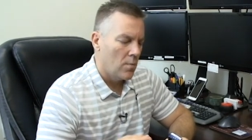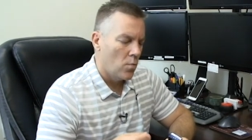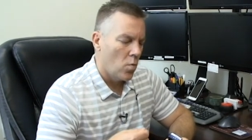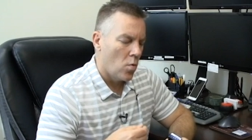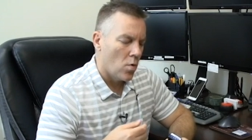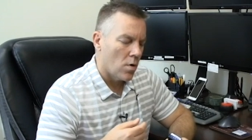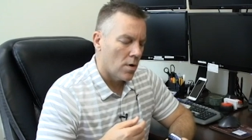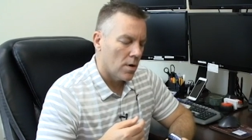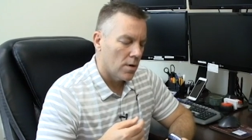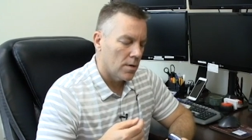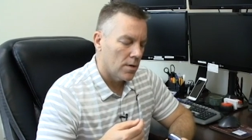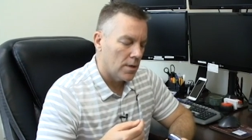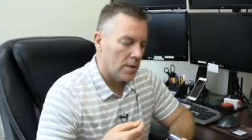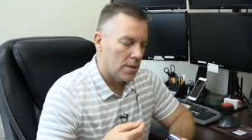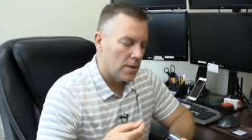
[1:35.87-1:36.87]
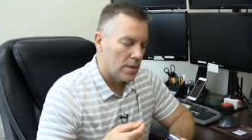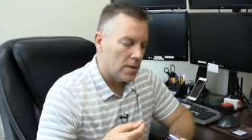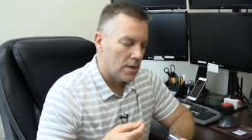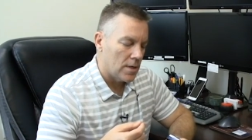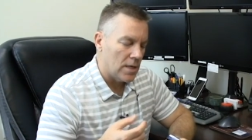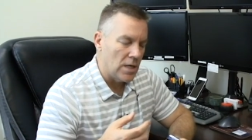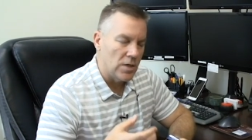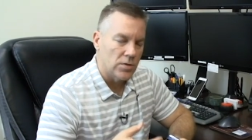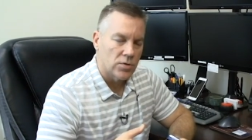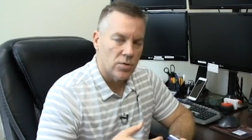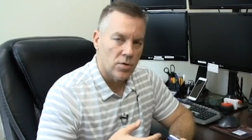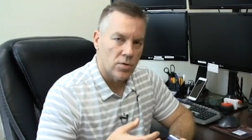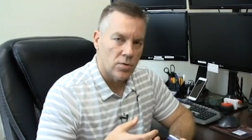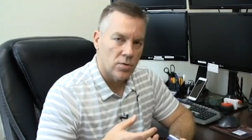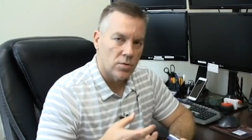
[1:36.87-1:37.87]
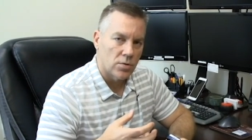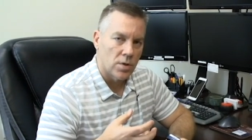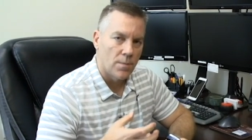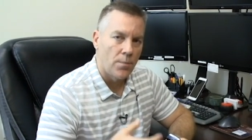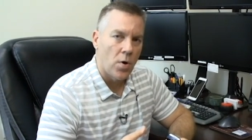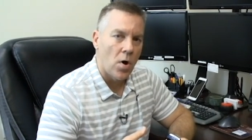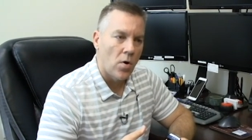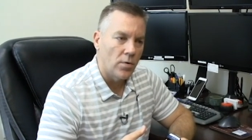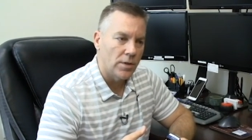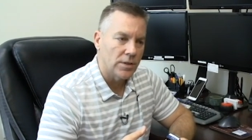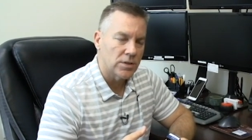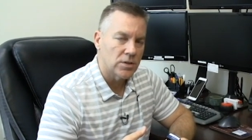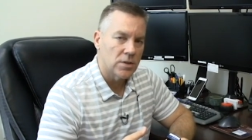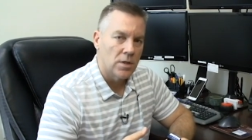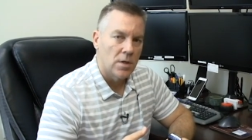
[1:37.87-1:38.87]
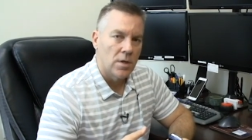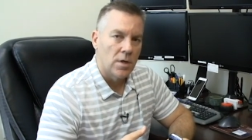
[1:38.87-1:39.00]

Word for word: more uh, internal components